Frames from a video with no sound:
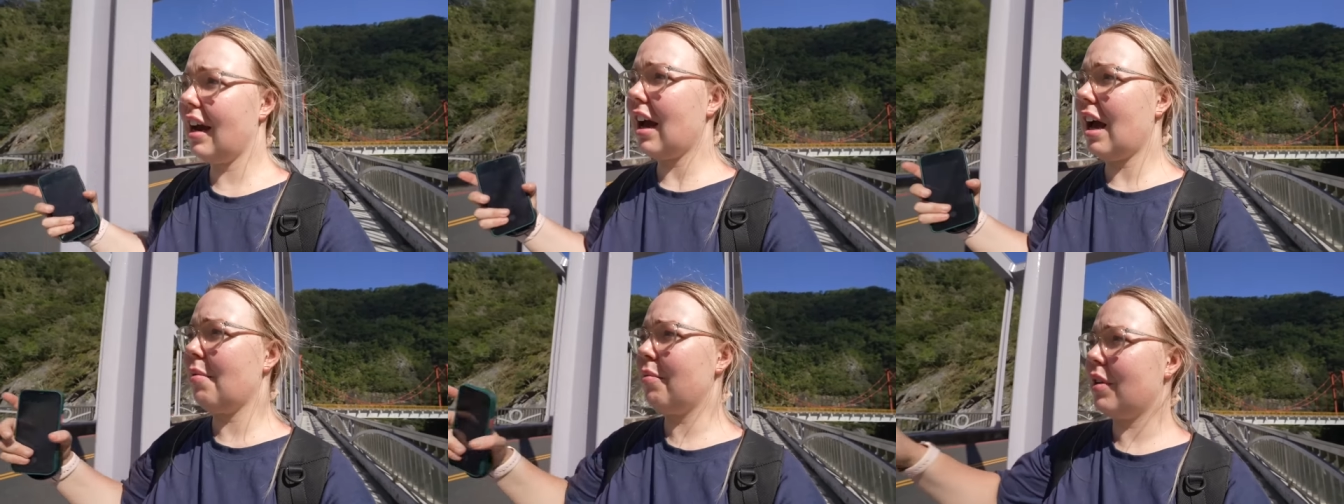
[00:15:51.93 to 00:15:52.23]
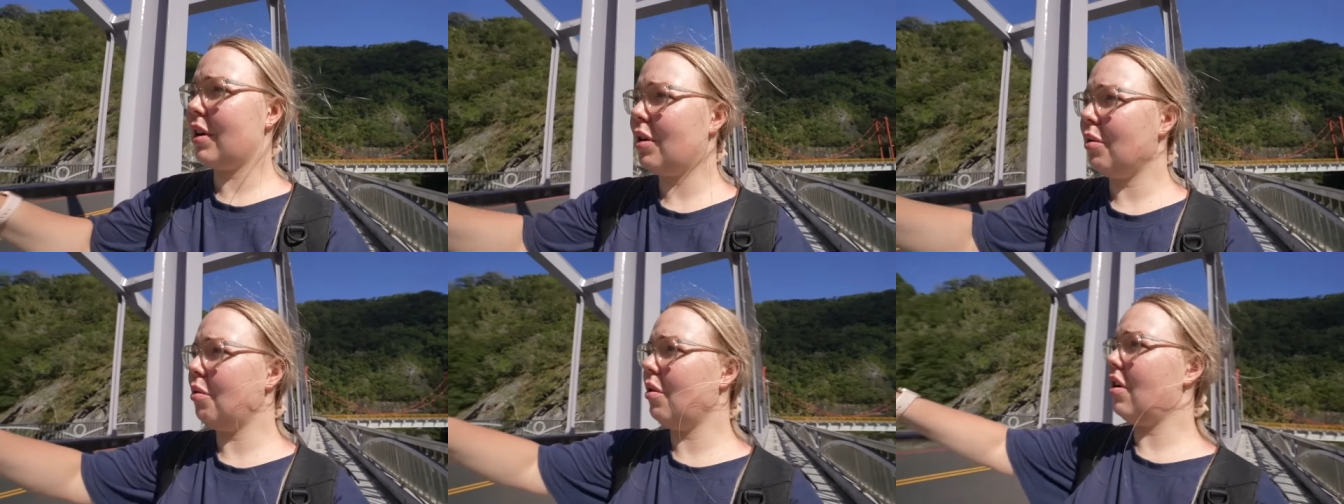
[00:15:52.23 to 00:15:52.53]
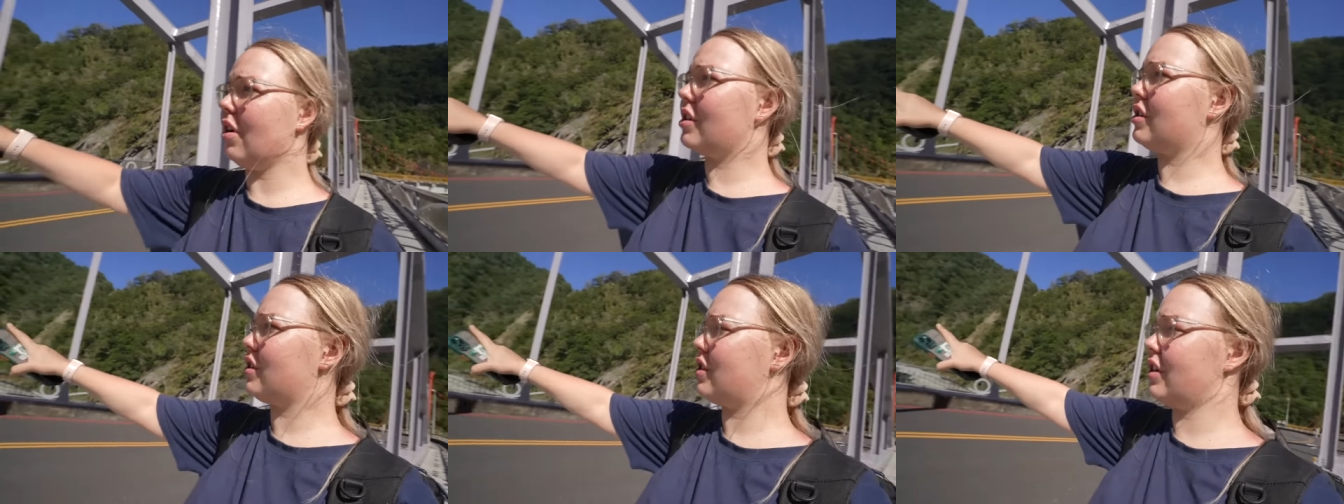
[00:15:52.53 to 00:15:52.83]
I'm gonna
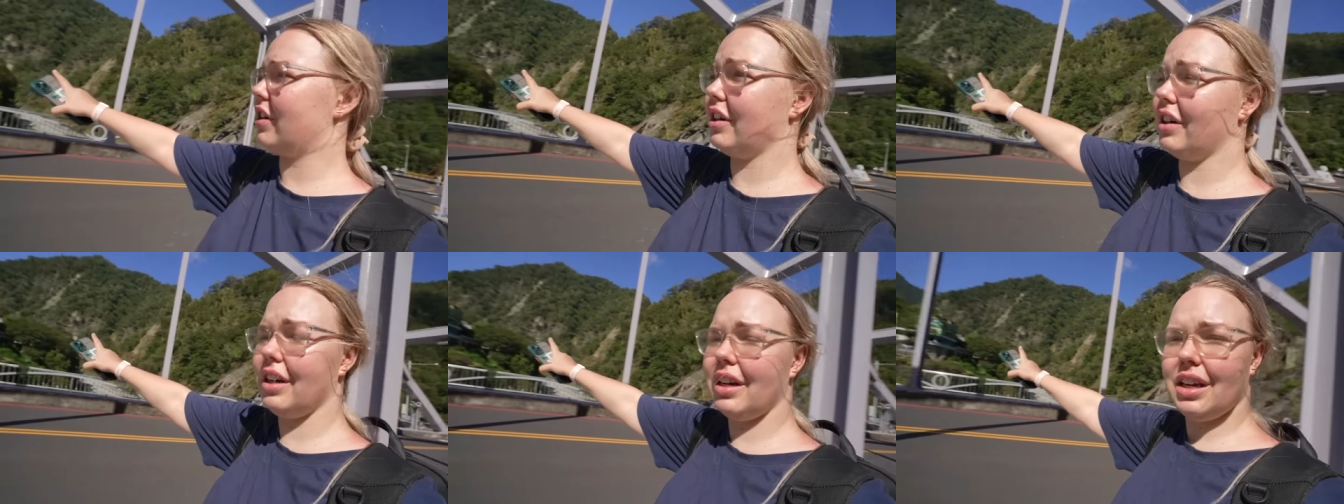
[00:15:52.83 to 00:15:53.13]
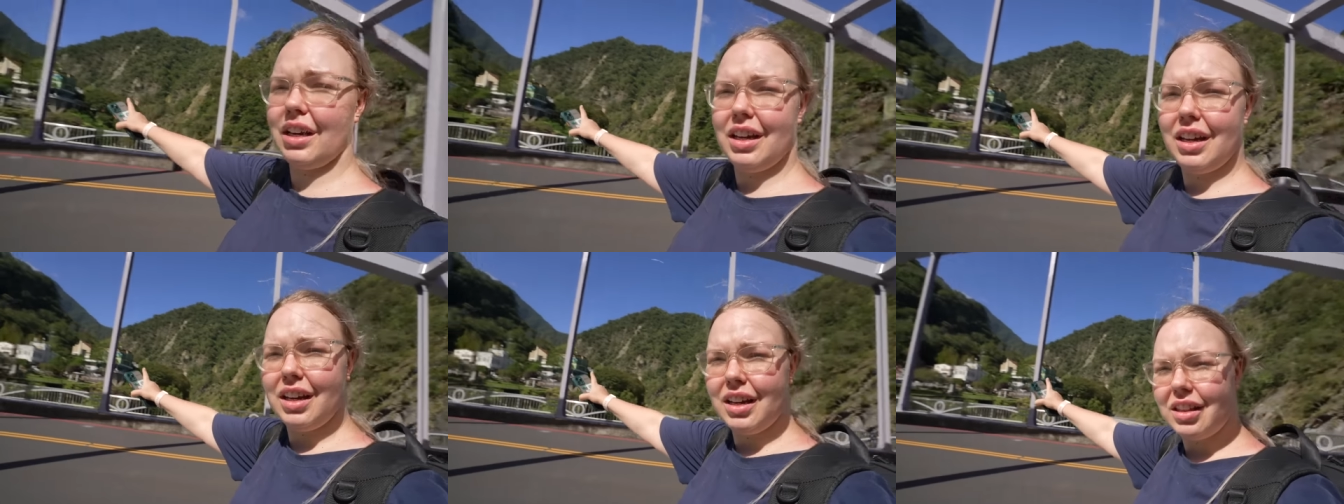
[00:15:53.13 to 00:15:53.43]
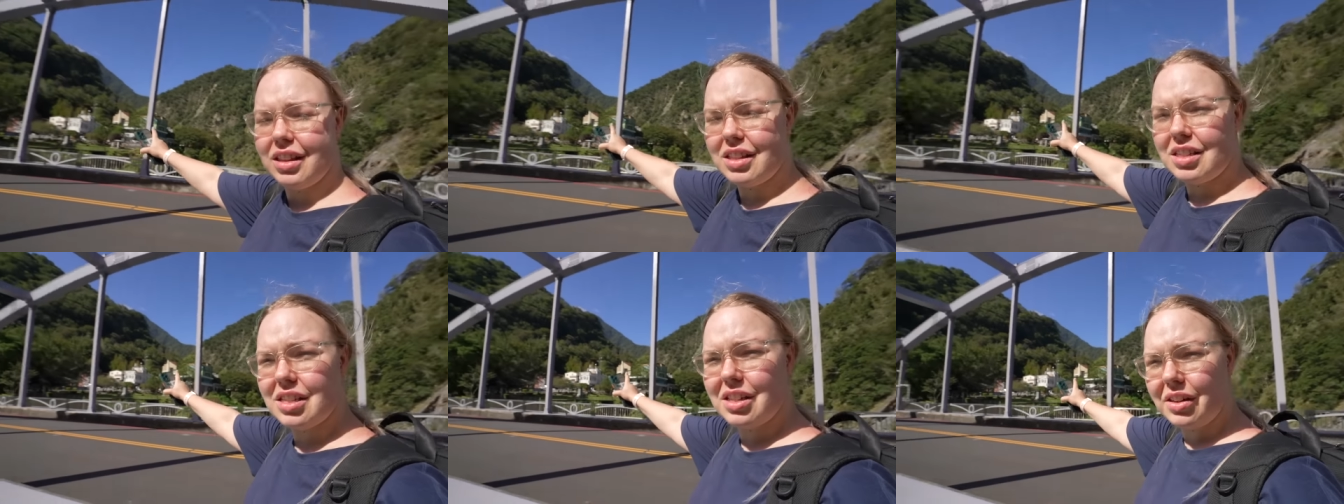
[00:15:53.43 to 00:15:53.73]
walk to
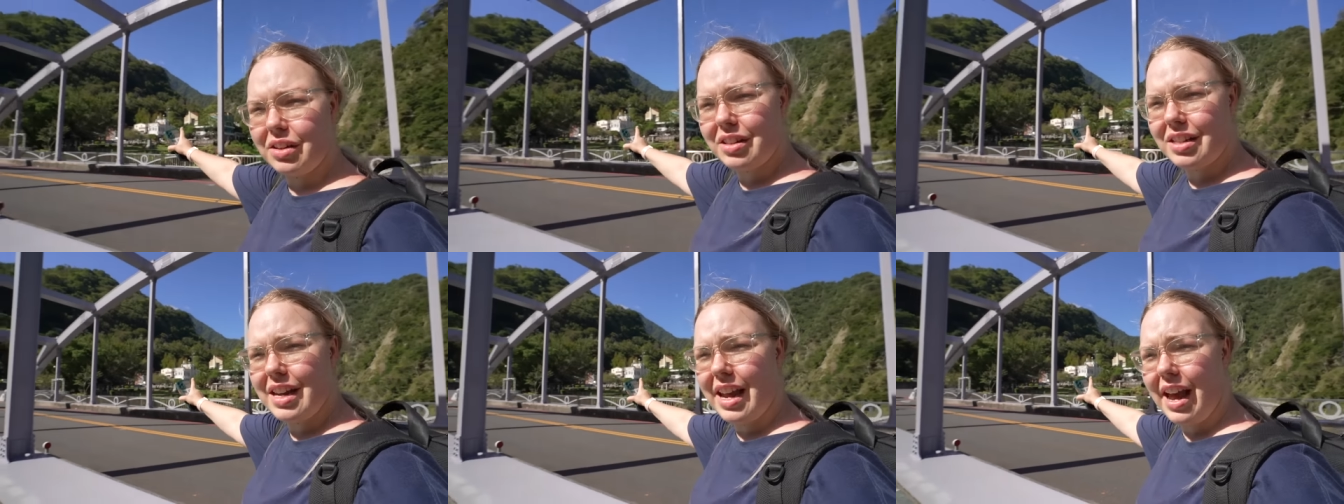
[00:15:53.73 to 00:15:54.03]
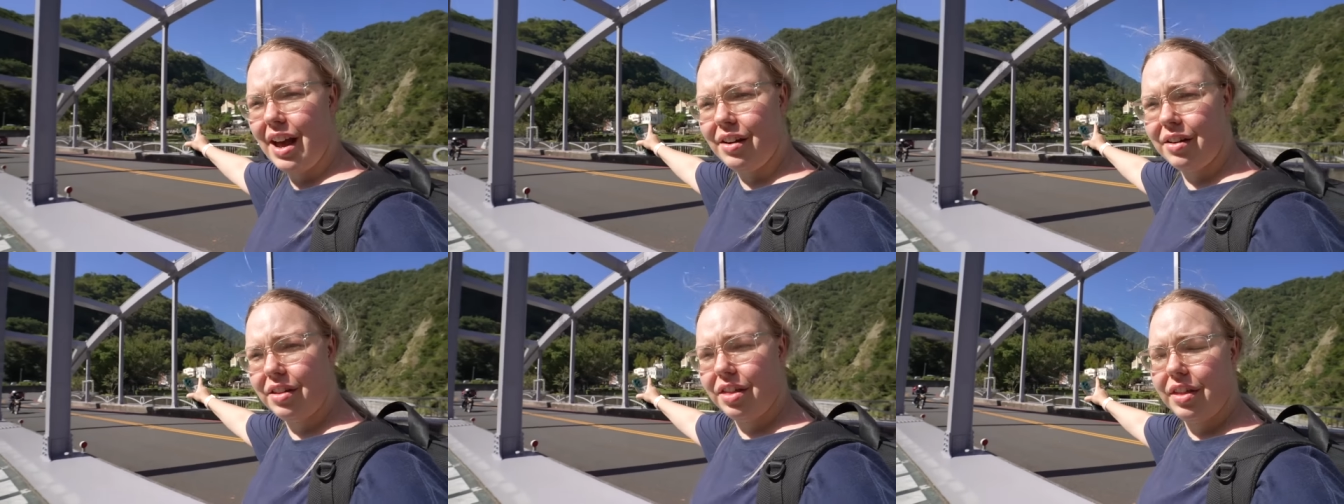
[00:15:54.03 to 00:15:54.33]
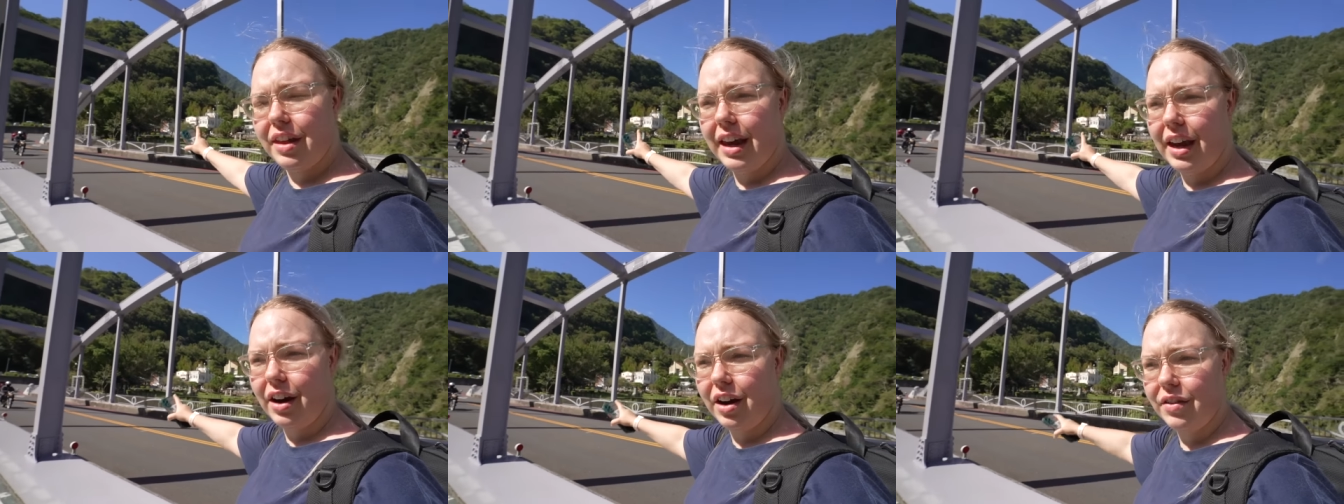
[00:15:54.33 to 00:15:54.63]
this little town
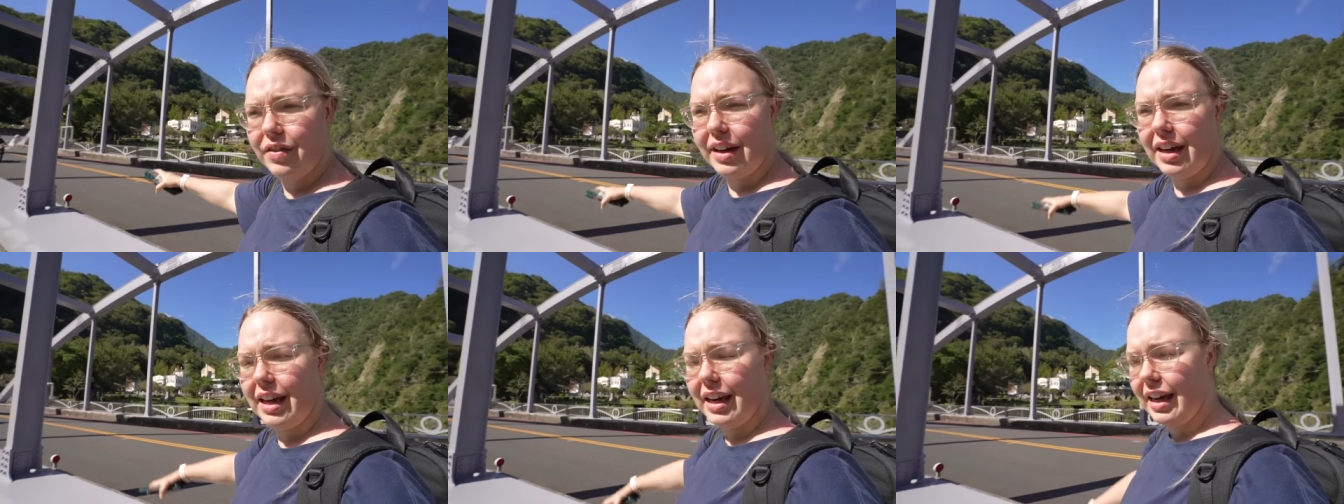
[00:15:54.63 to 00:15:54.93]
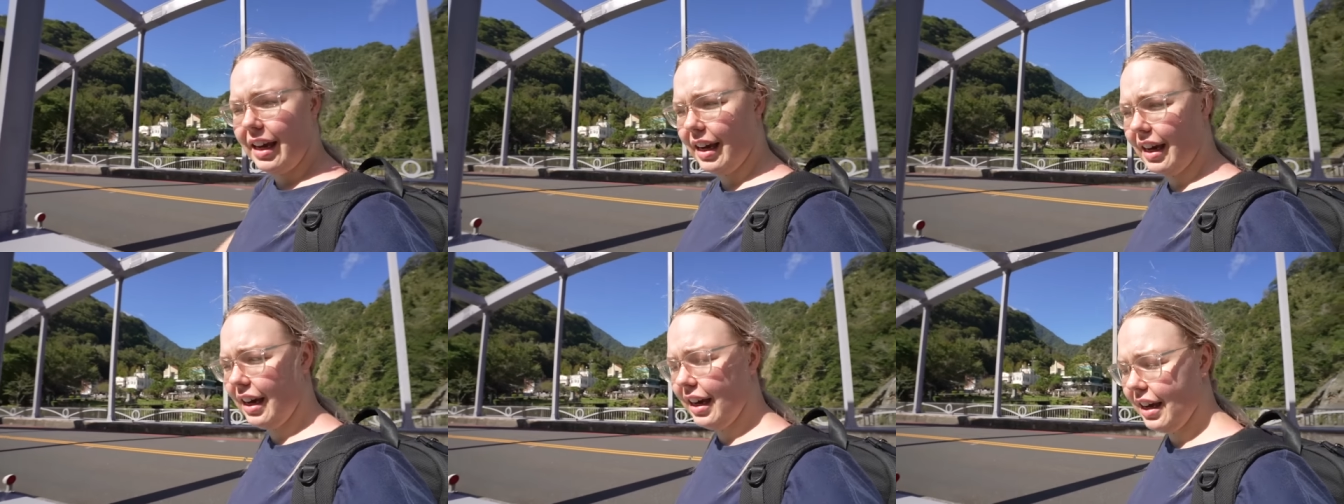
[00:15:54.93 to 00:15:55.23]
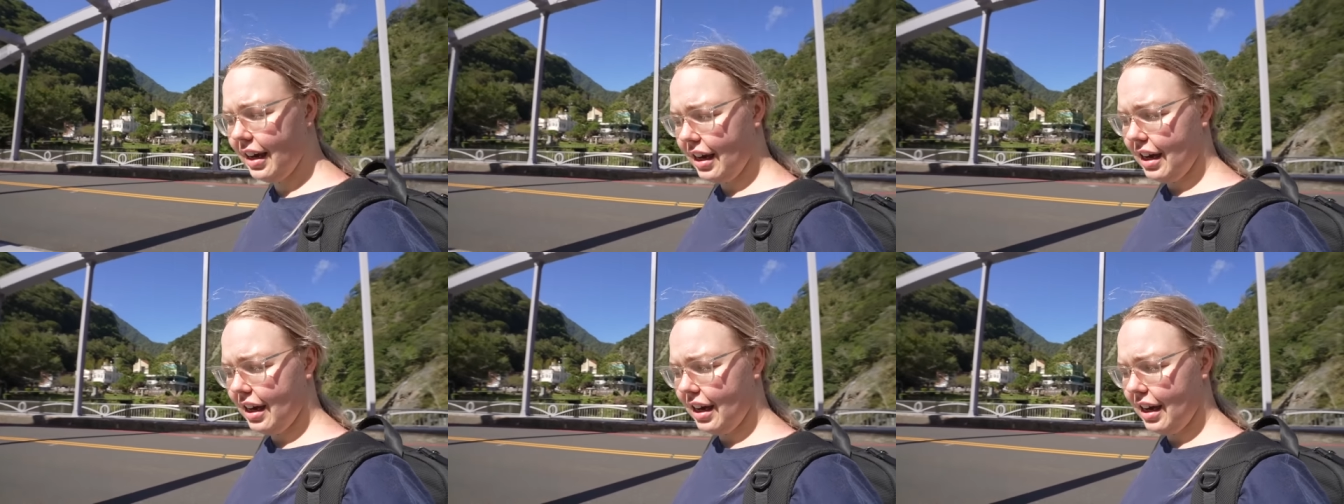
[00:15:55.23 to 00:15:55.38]
thing over here.